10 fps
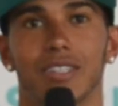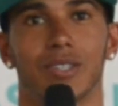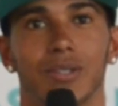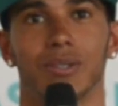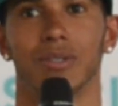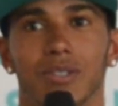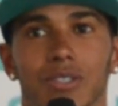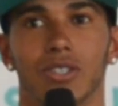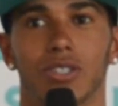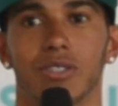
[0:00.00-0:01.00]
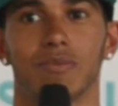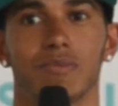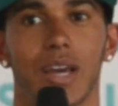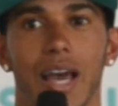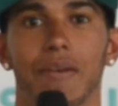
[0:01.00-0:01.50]
to, to just
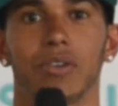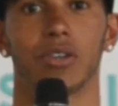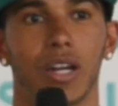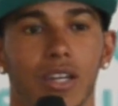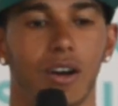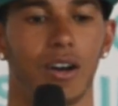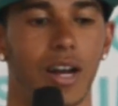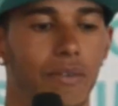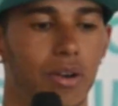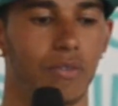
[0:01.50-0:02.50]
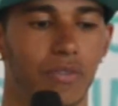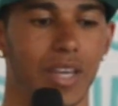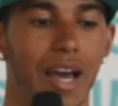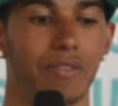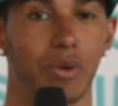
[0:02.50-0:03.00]
have a great car, have hopefully
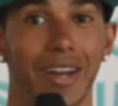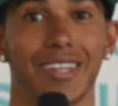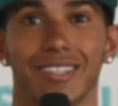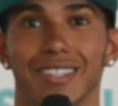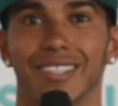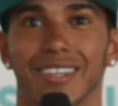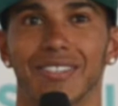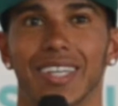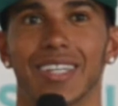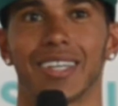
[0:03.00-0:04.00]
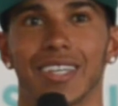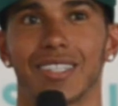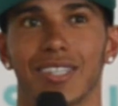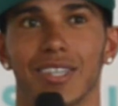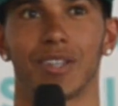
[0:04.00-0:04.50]
have a race, because obviously I didn't get to
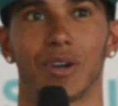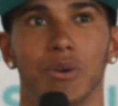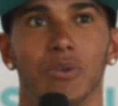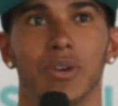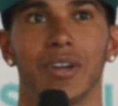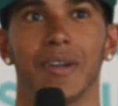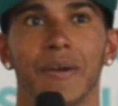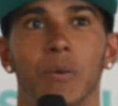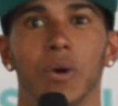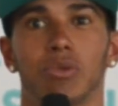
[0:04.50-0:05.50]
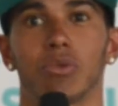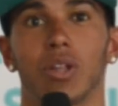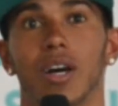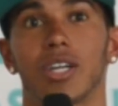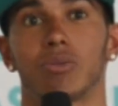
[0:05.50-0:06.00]
see the whole way through the
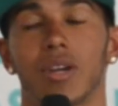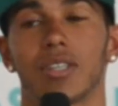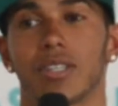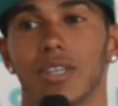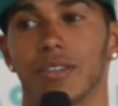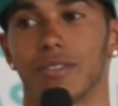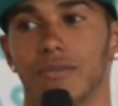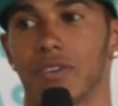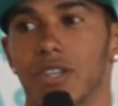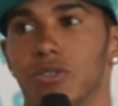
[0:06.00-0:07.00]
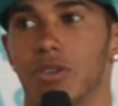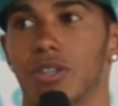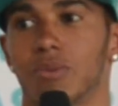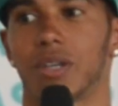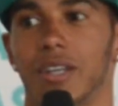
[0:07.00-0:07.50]
last race, and fingers
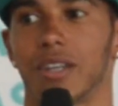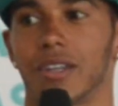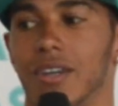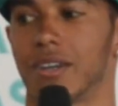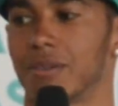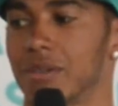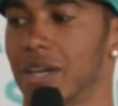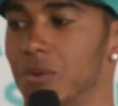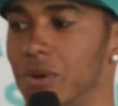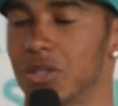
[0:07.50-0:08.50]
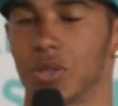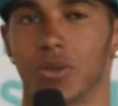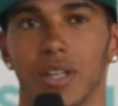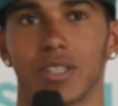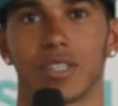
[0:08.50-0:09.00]
crossed we can uh, get a 1-2,
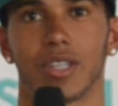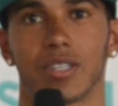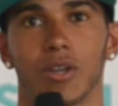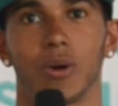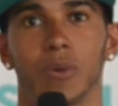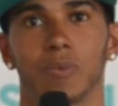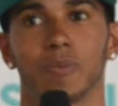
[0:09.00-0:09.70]
that's, that's the goal.